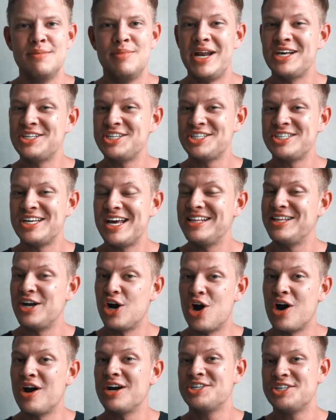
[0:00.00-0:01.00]
But as I said, there
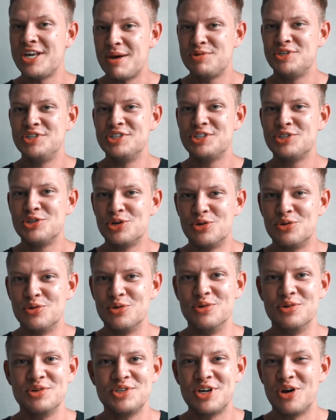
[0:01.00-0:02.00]
are exceptions to the
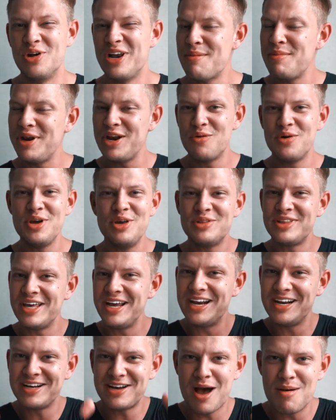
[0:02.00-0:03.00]
rule. So let me know what you think
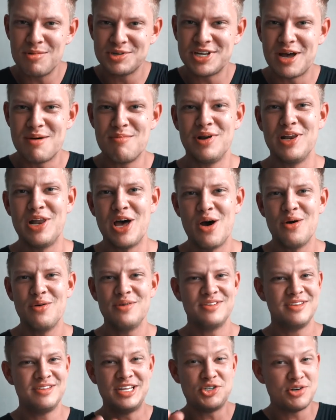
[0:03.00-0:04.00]
in the comments down below.
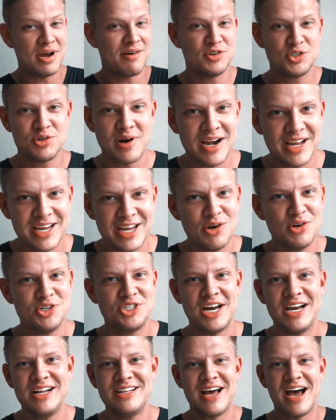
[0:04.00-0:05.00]
Did you ever try the
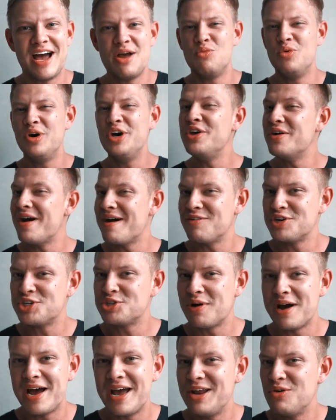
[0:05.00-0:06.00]
ketogenic diet? Will you ever
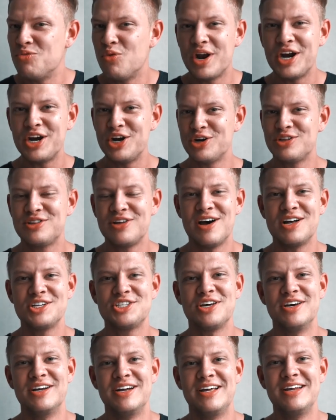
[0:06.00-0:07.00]
try it? What are your thoughts
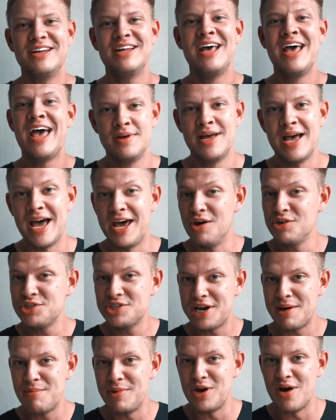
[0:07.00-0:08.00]
on it? And
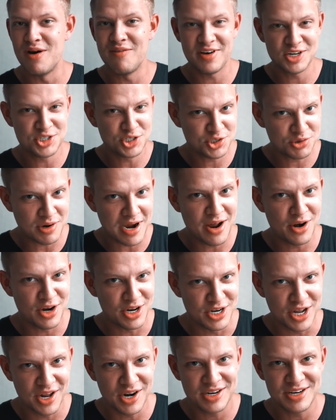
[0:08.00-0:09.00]
also let me know if I should try out
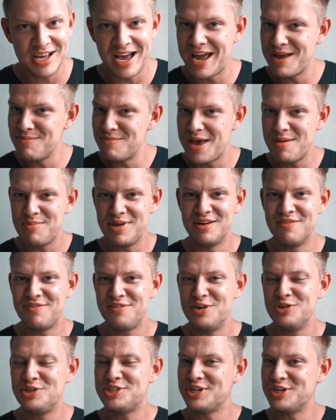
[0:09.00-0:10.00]
another diet maybe in the
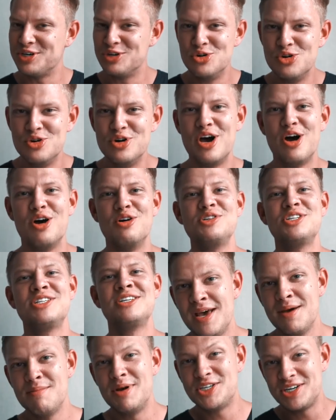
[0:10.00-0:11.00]
future. Who knows?
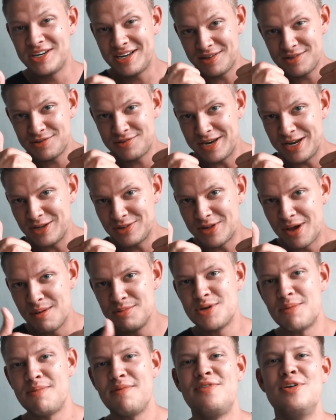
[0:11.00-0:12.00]
Make sure you give this video a
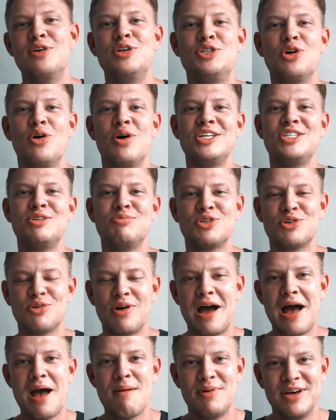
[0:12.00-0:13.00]
thumbs up if you enjoy.
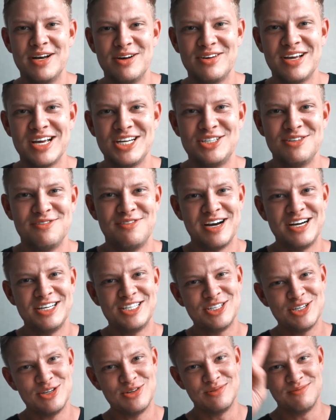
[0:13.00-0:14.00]
Subscribe, and I'll catch you very
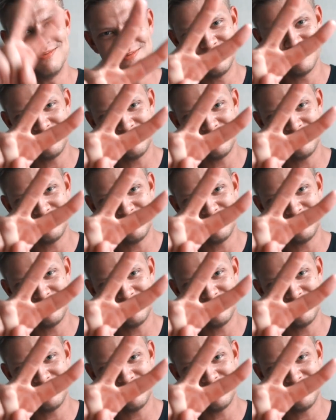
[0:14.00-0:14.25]
soon.